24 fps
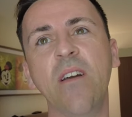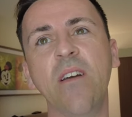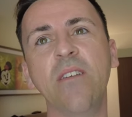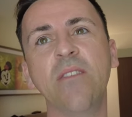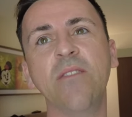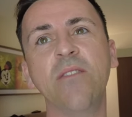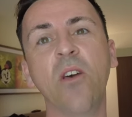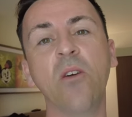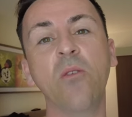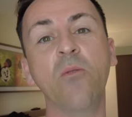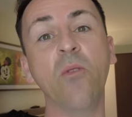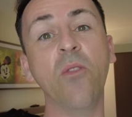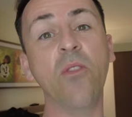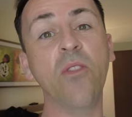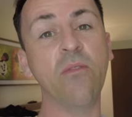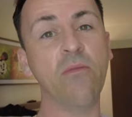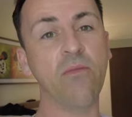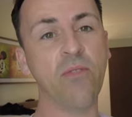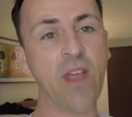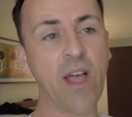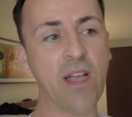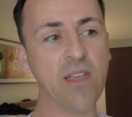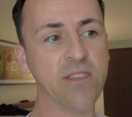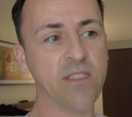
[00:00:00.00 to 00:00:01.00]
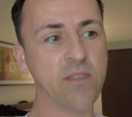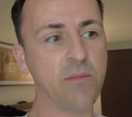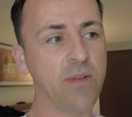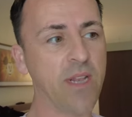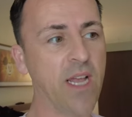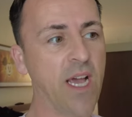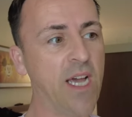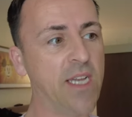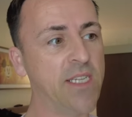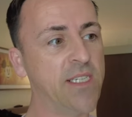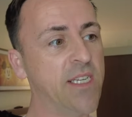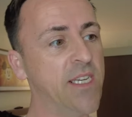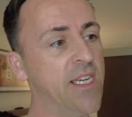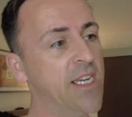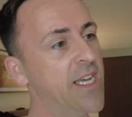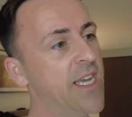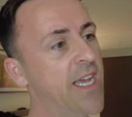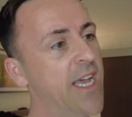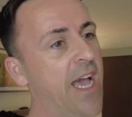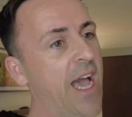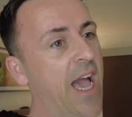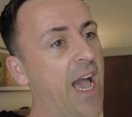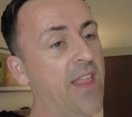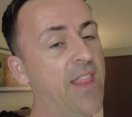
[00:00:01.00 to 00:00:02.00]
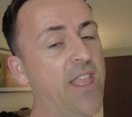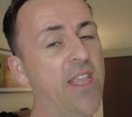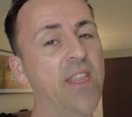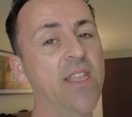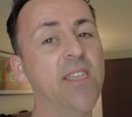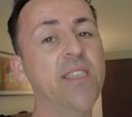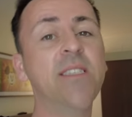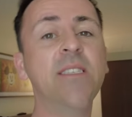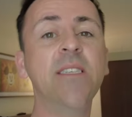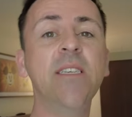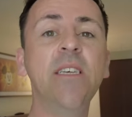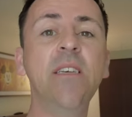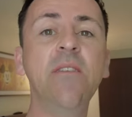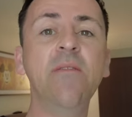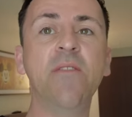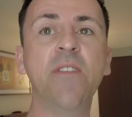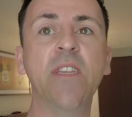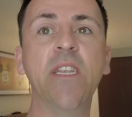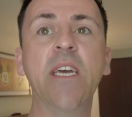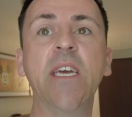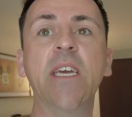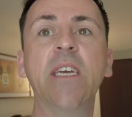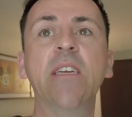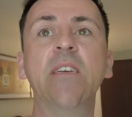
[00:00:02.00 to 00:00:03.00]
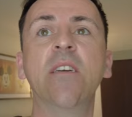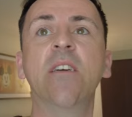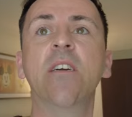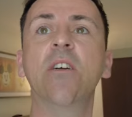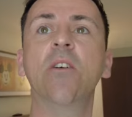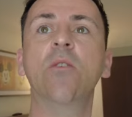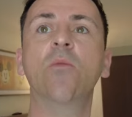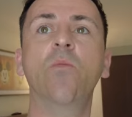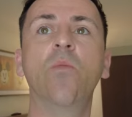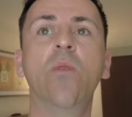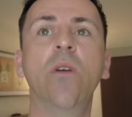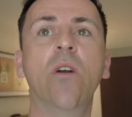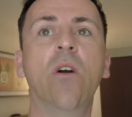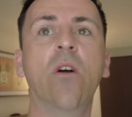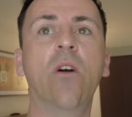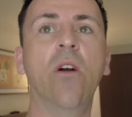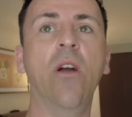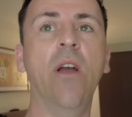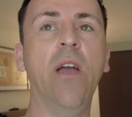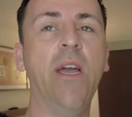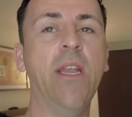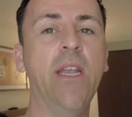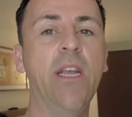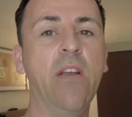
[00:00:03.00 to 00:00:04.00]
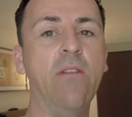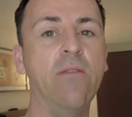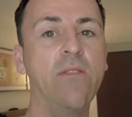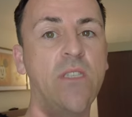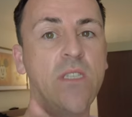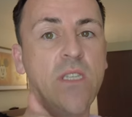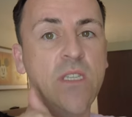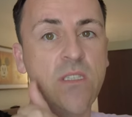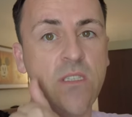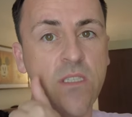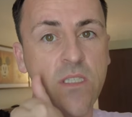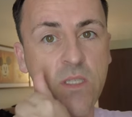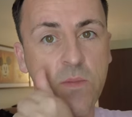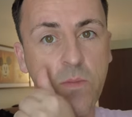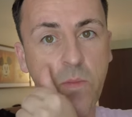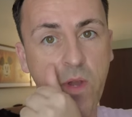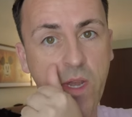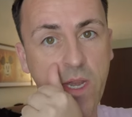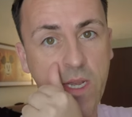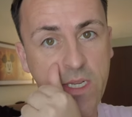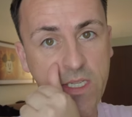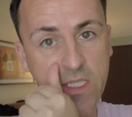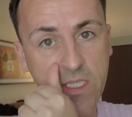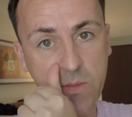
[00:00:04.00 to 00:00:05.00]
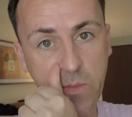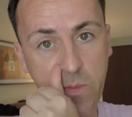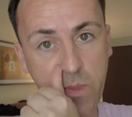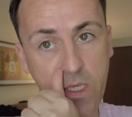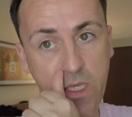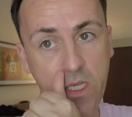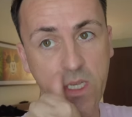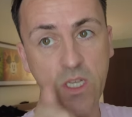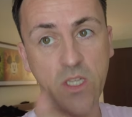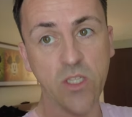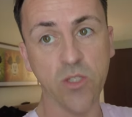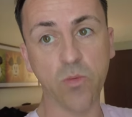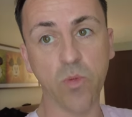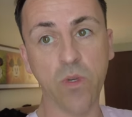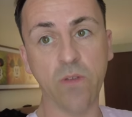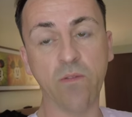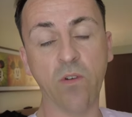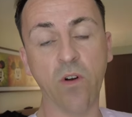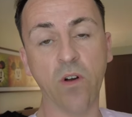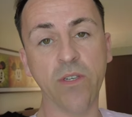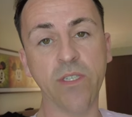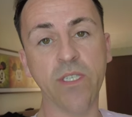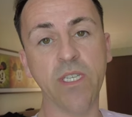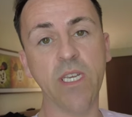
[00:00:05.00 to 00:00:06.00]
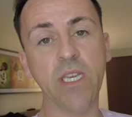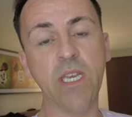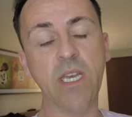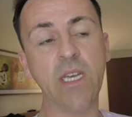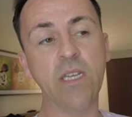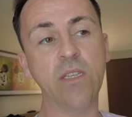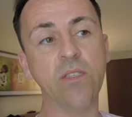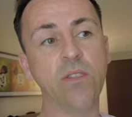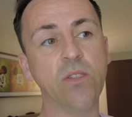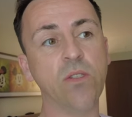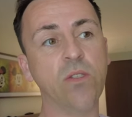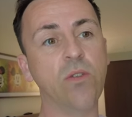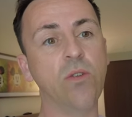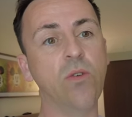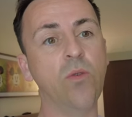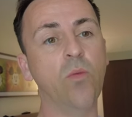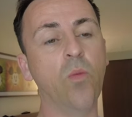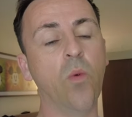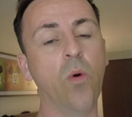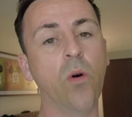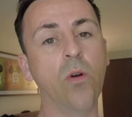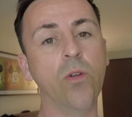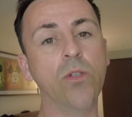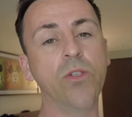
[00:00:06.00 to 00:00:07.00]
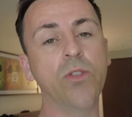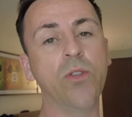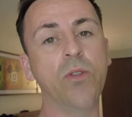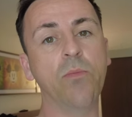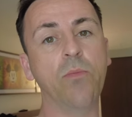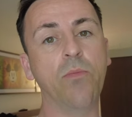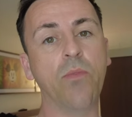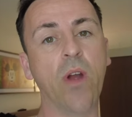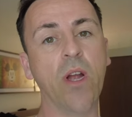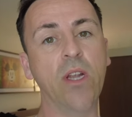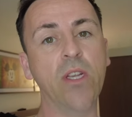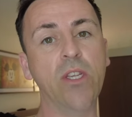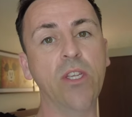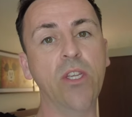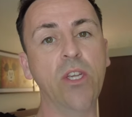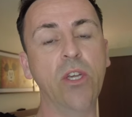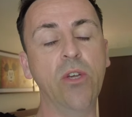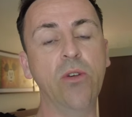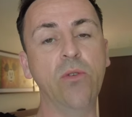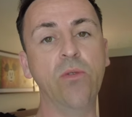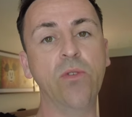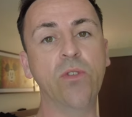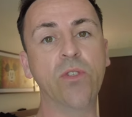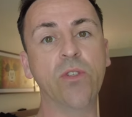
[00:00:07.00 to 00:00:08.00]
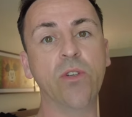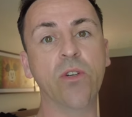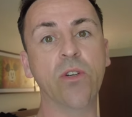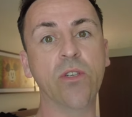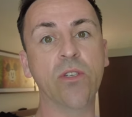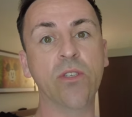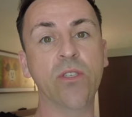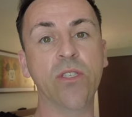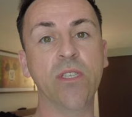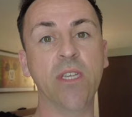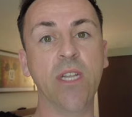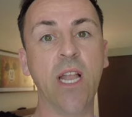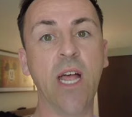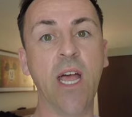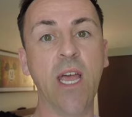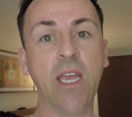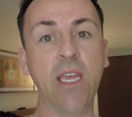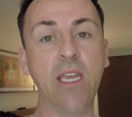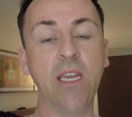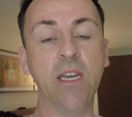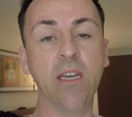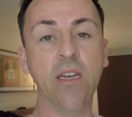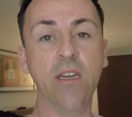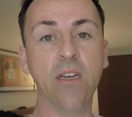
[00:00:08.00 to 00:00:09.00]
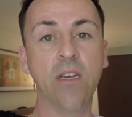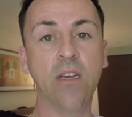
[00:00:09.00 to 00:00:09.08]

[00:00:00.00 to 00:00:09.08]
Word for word: so that's the plan. And then this evening we are heading over to Disney Springs because we've got tickets to watch the brand new Cirque du Soleil